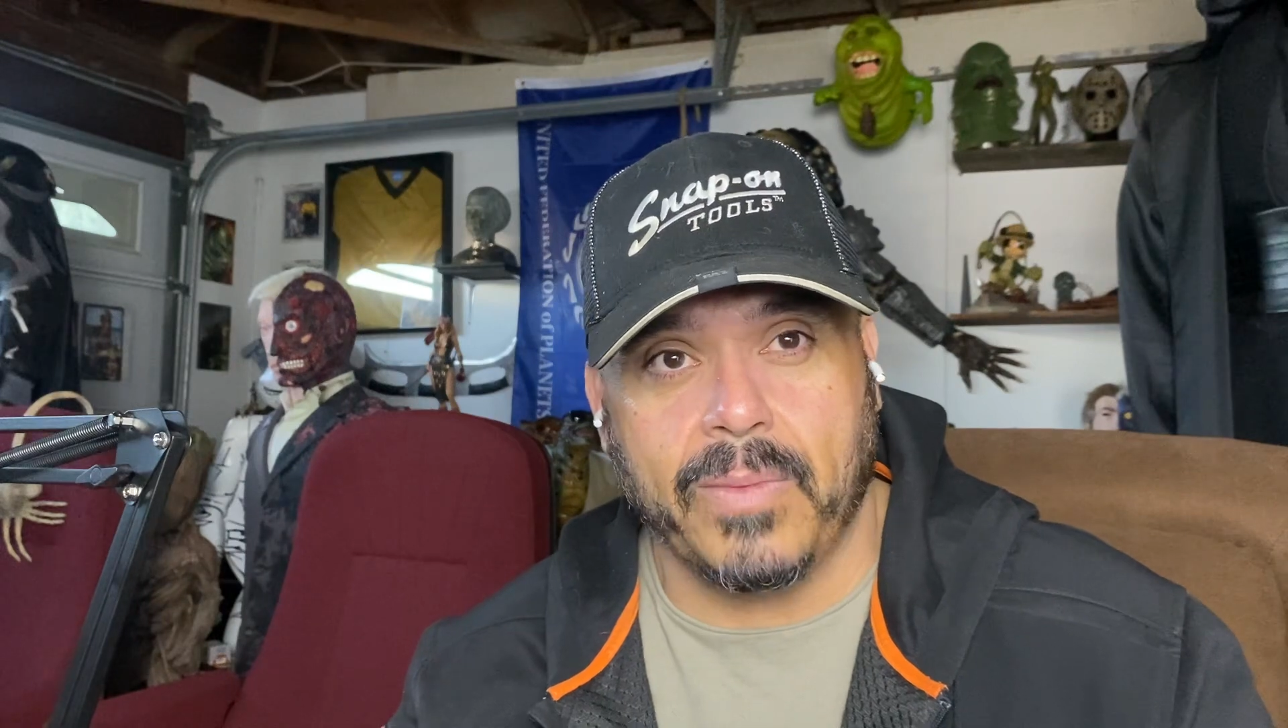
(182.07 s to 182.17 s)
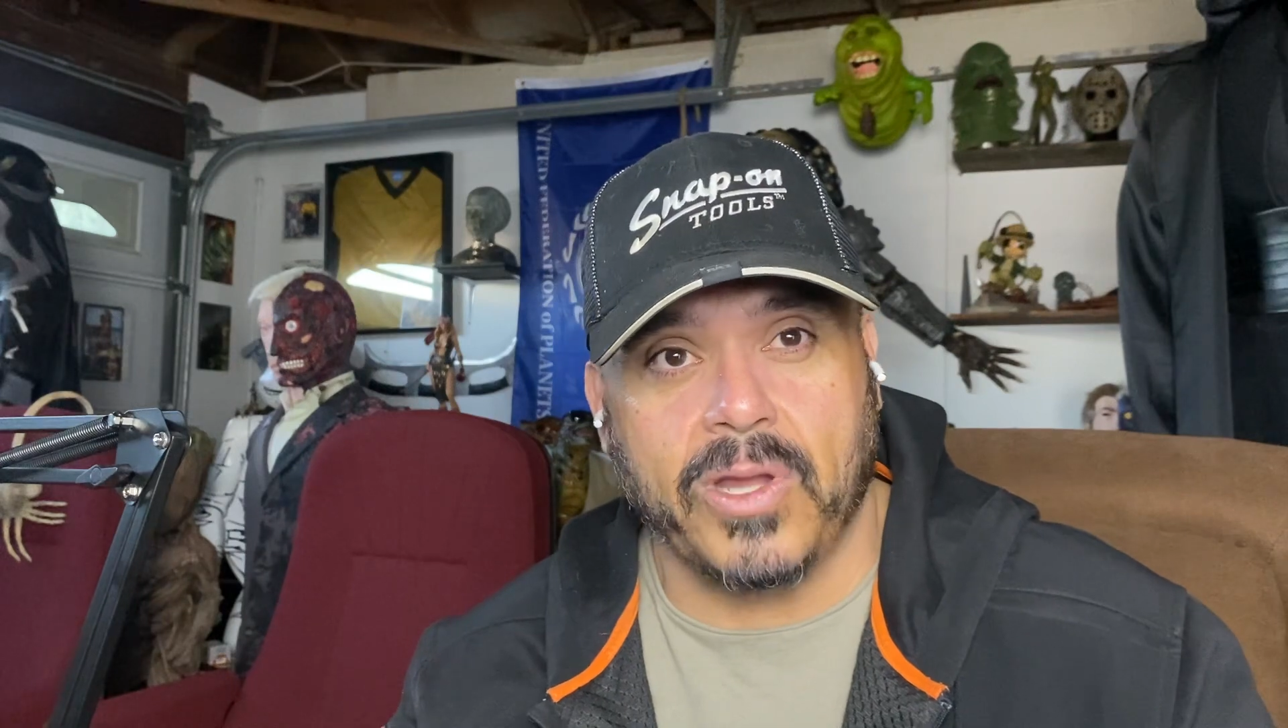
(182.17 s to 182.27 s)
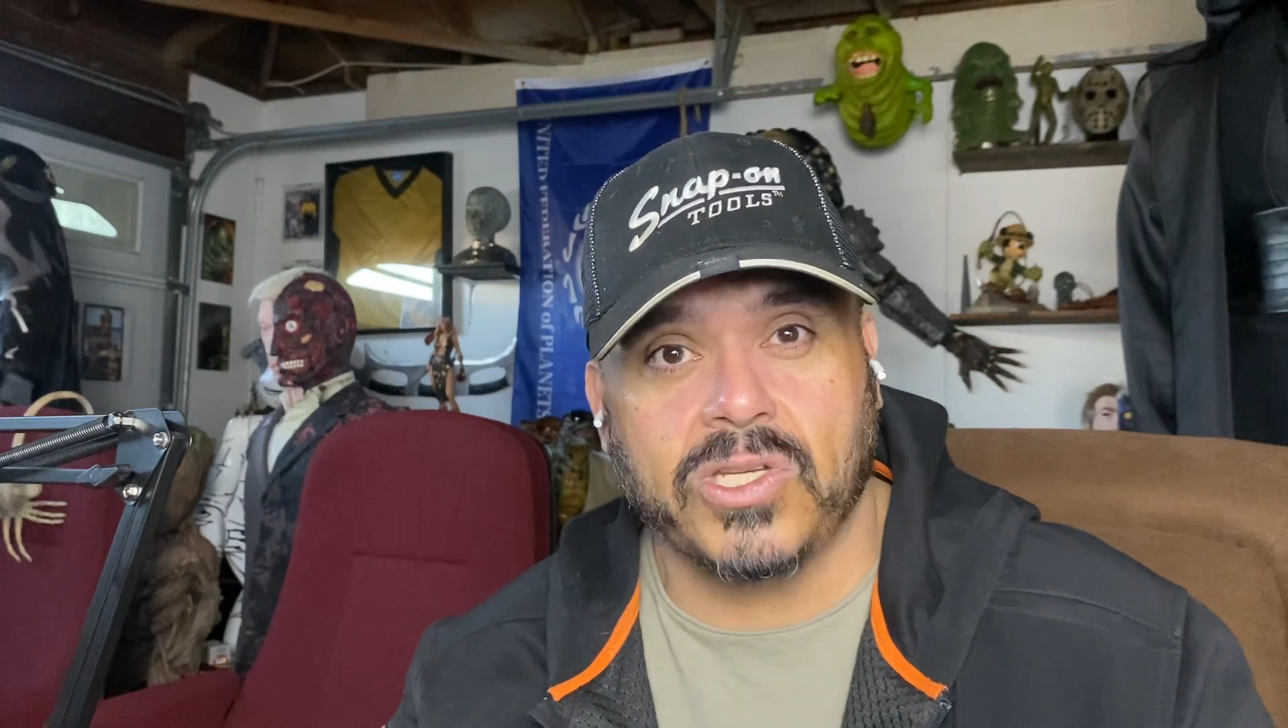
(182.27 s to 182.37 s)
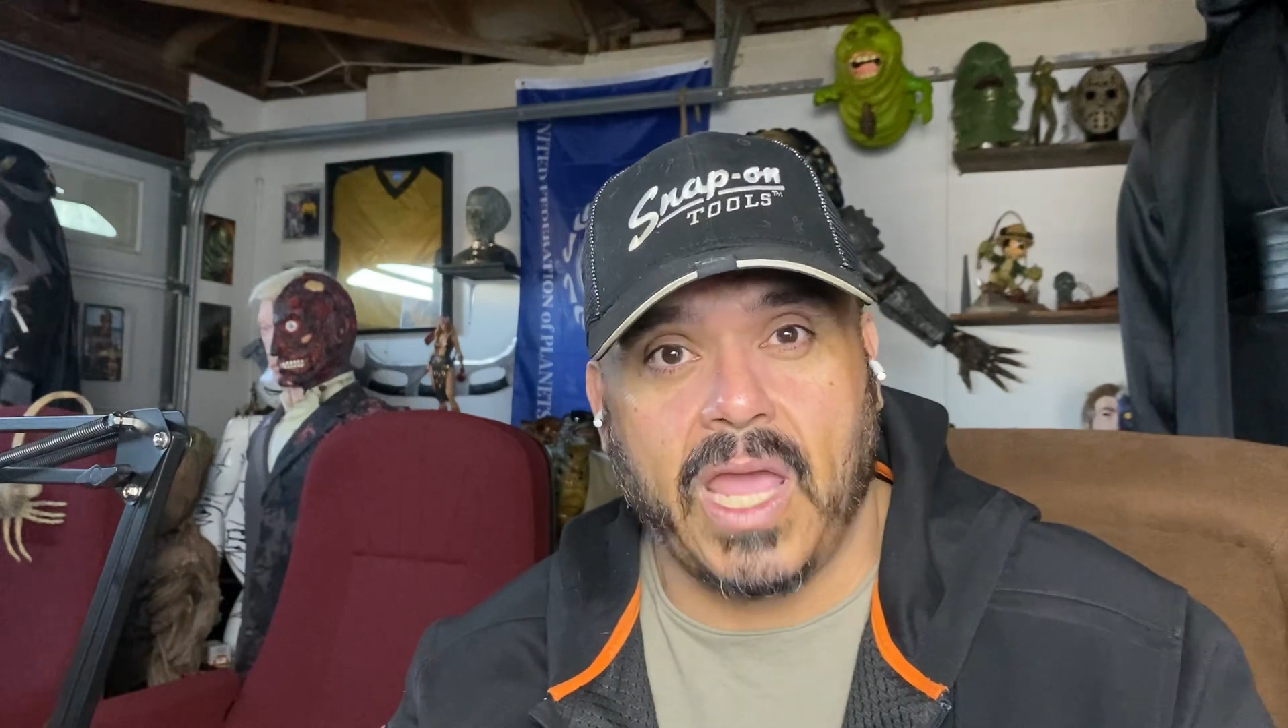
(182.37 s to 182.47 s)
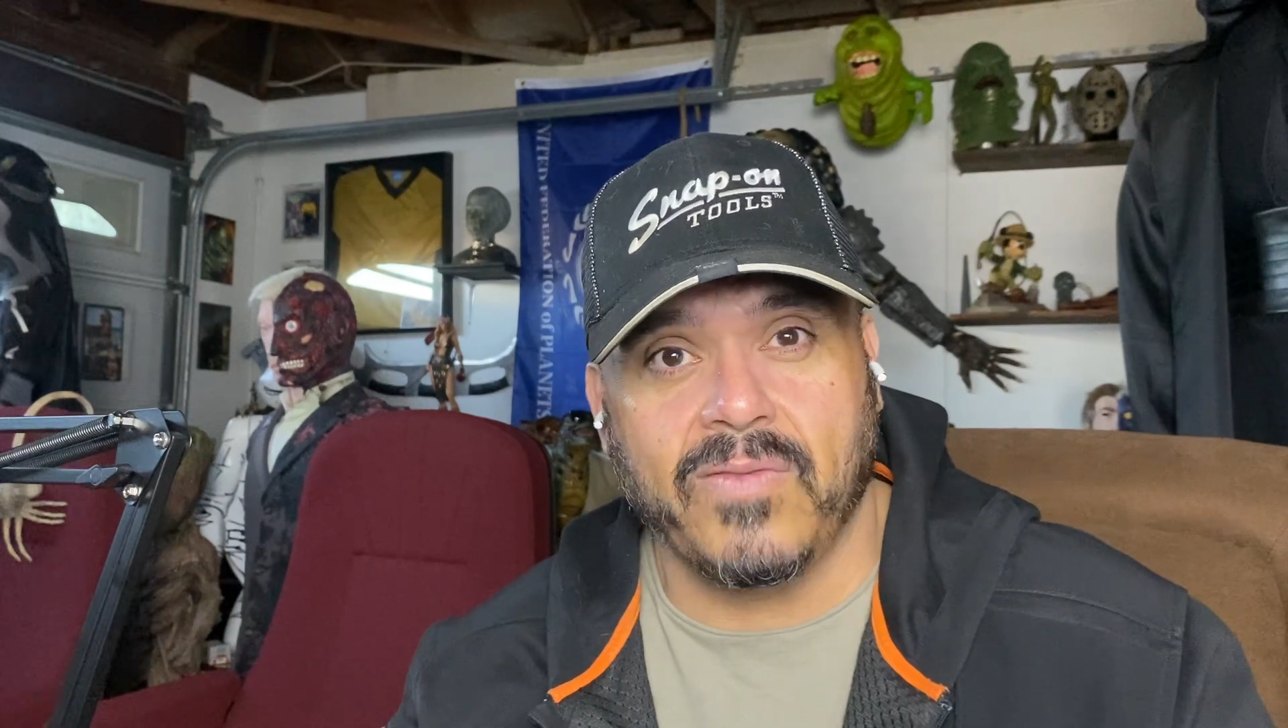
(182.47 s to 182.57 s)

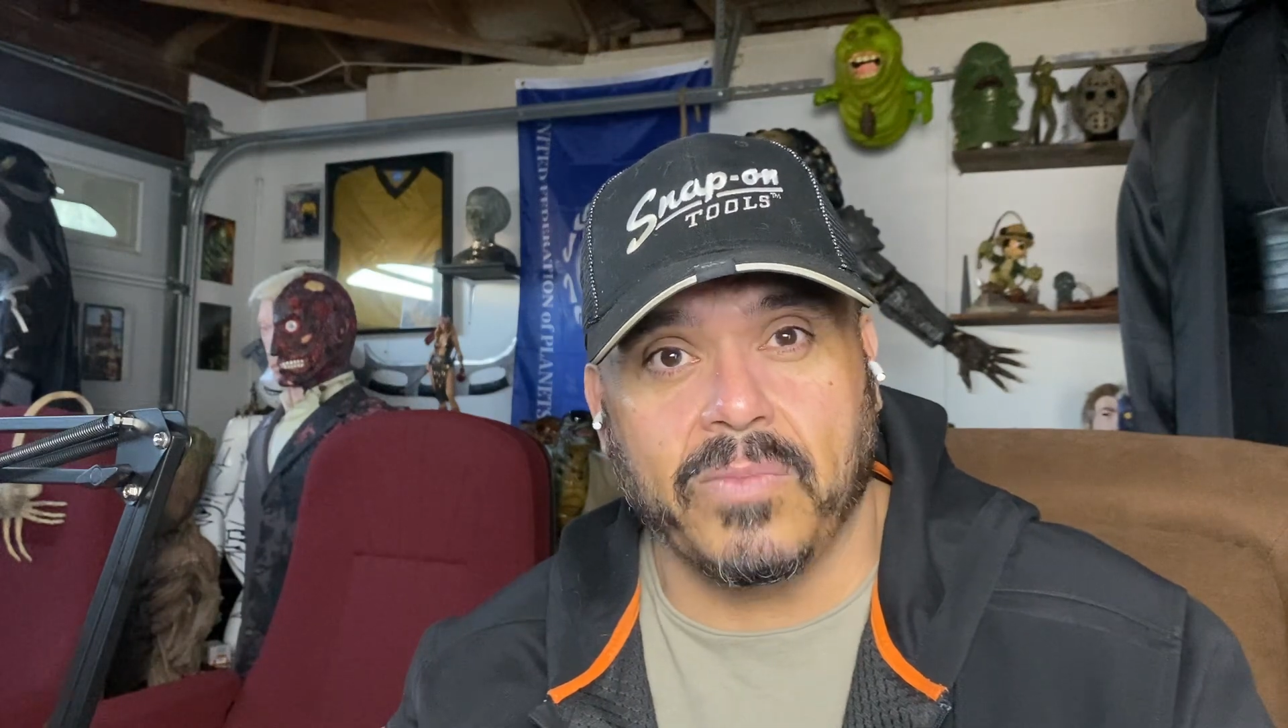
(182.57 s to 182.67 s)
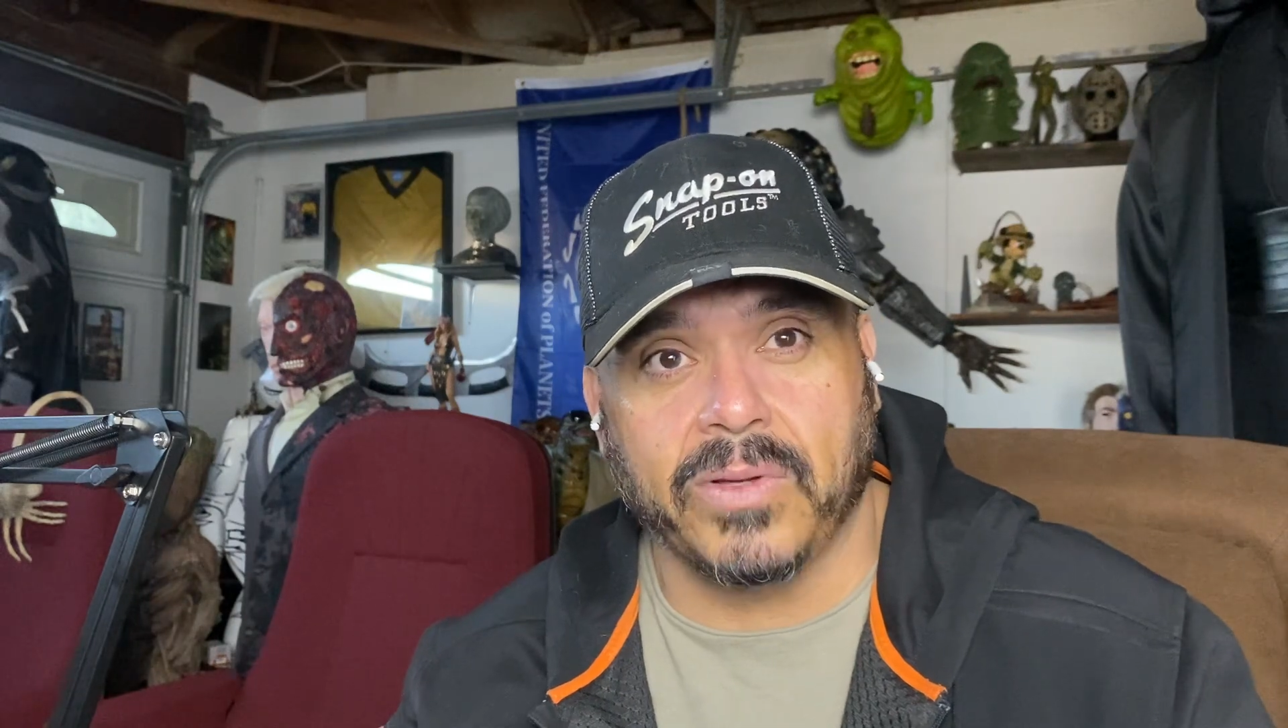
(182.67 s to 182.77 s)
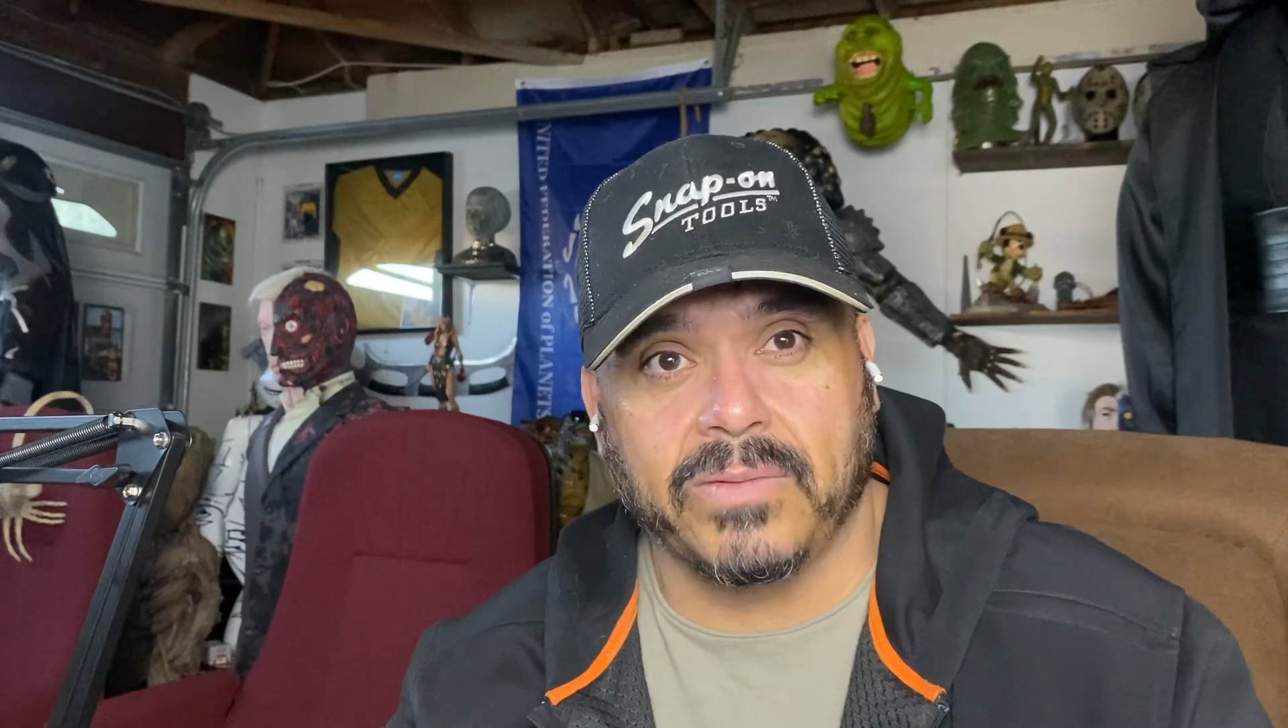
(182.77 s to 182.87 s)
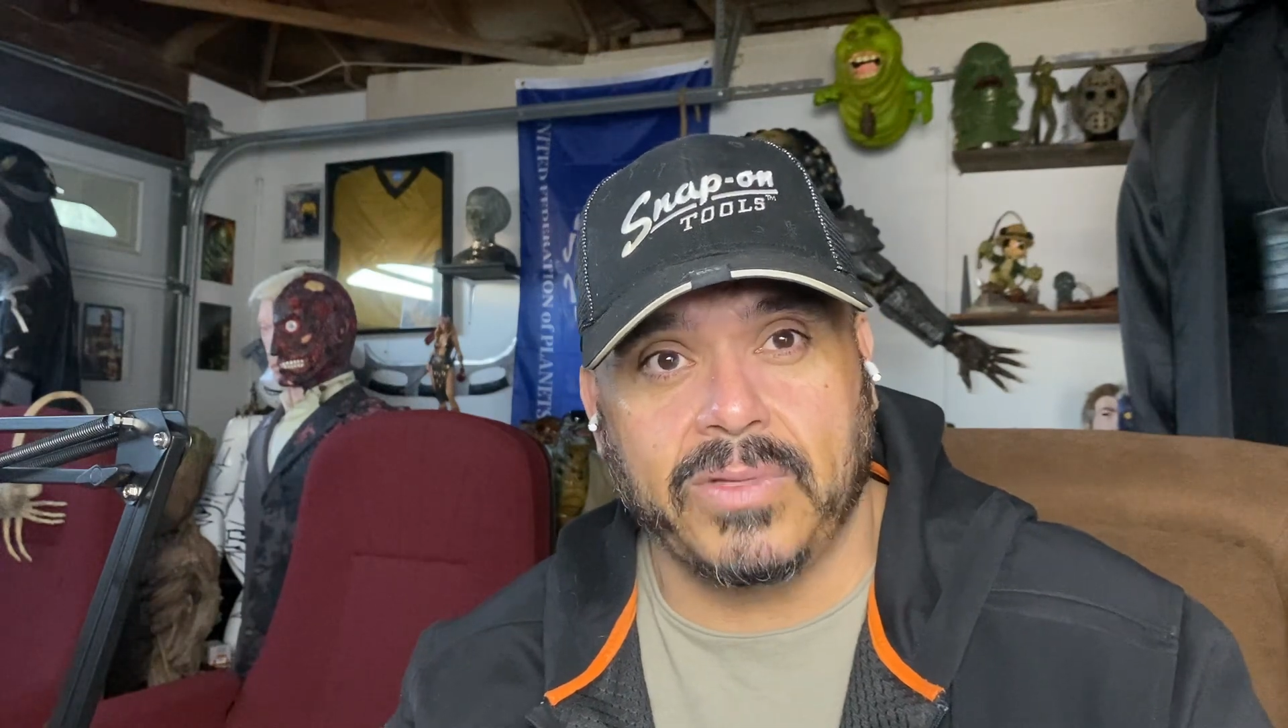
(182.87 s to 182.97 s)
much gave him